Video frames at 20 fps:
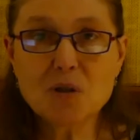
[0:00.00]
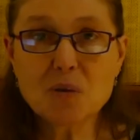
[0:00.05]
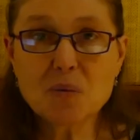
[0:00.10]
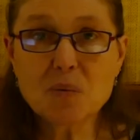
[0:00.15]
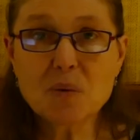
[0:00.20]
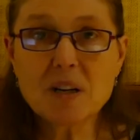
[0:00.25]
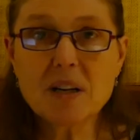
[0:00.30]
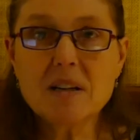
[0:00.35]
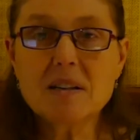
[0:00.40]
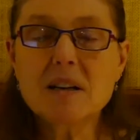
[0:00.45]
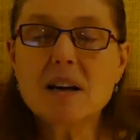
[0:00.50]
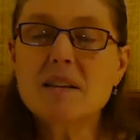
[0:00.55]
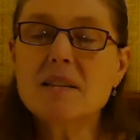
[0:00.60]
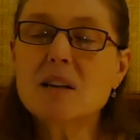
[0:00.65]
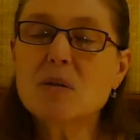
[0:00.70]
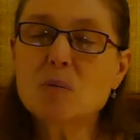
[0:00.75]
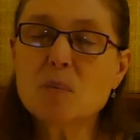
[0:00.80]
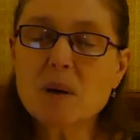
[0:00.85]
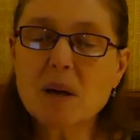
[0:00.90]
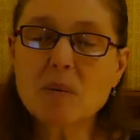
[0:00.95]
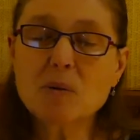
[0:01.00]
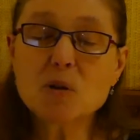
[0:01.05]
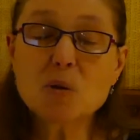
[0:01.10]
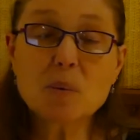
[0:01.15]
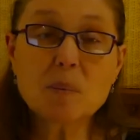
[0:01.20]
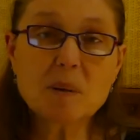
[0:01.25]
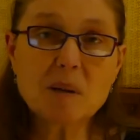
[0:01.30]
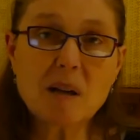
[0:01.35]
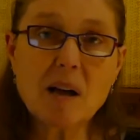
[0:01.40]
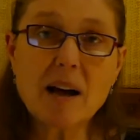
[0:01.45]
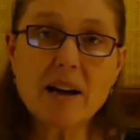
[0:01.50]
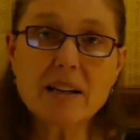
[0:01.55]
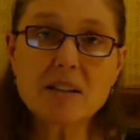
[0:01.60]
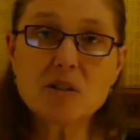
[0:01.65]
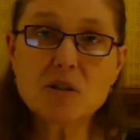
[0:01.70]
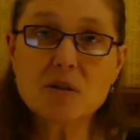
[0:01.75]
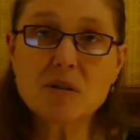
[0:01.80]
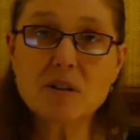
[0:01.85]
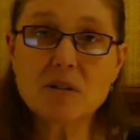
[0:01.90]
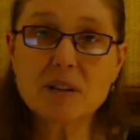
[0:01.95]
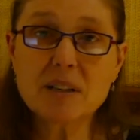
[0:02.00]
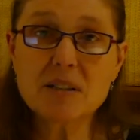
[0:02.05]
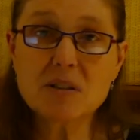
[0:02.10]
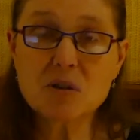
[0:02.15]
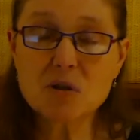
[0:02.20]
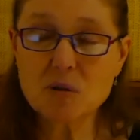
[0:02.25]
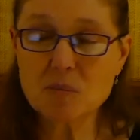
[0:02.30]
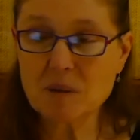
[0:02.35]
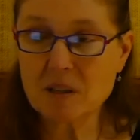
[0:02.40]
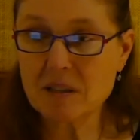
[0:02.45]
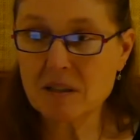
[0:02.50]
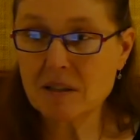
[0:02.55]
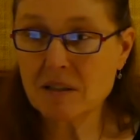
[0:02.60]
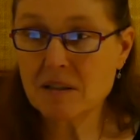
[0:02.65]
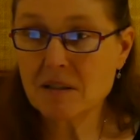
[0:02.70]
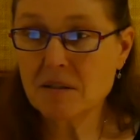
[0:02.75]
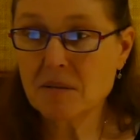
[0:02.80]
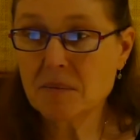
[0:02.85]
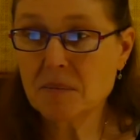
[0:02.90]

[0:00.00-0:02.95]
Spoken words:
to read and they will be able to apply it to their instrument.